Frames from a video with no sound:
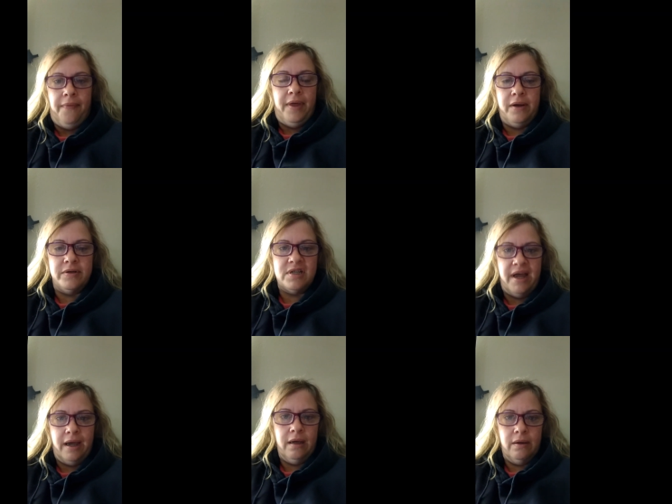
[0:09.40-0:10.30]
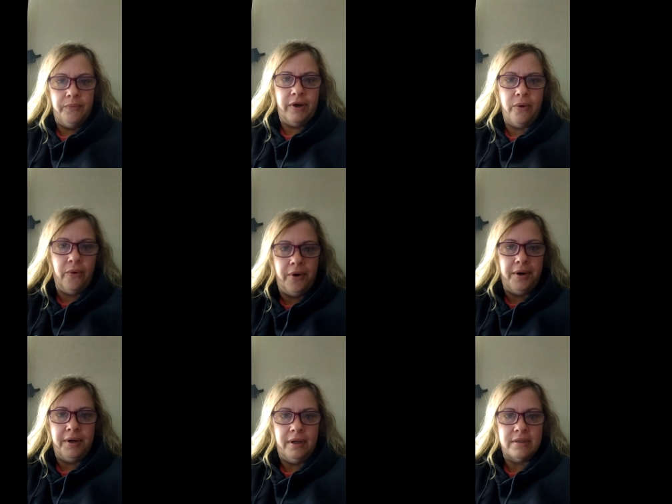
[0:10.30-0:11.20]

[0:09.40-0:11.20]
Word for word: and then it was like record.